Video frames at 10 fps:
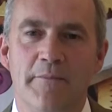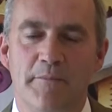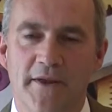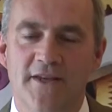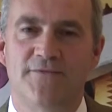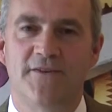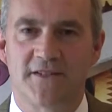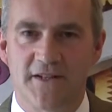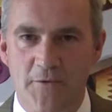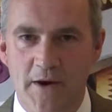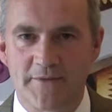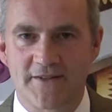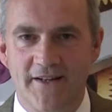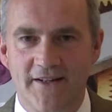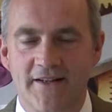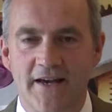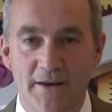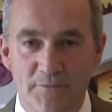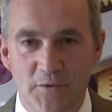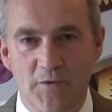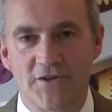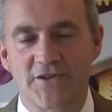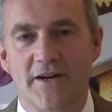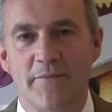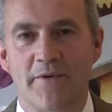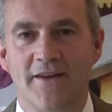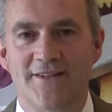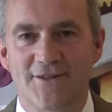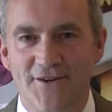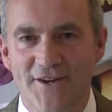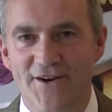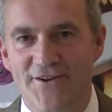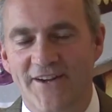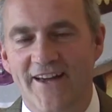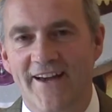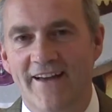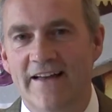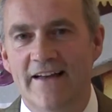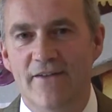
Please visit our website, edinburghwatchcompany.co.uk.